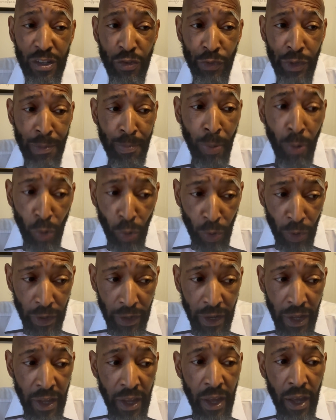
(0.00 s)

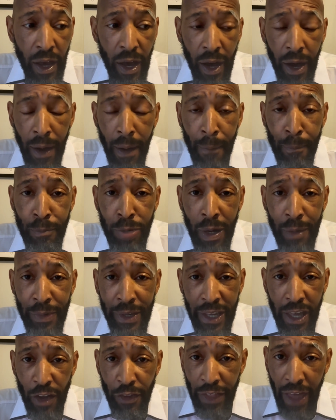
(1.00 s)
report
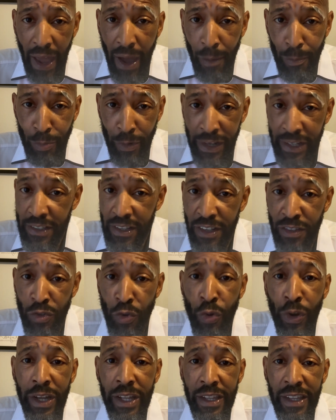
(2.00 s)
public health outbreaks as
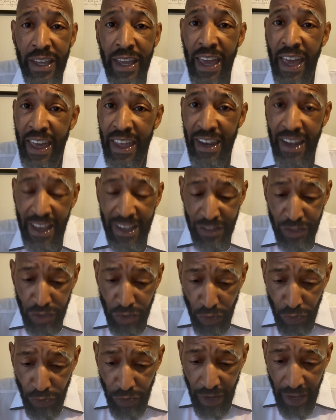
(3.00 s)
quickly and as
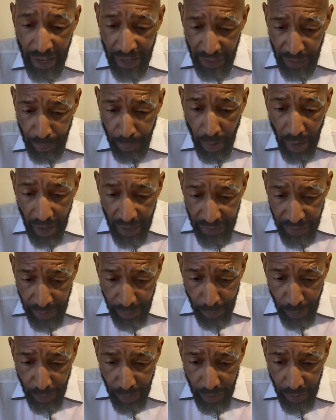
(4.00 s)
soon as
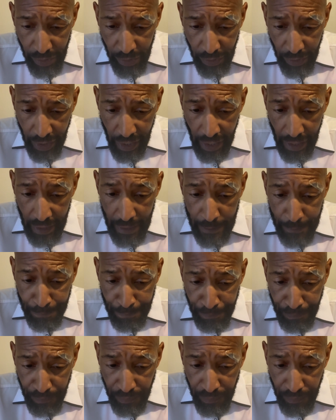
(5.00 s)
possible, okay?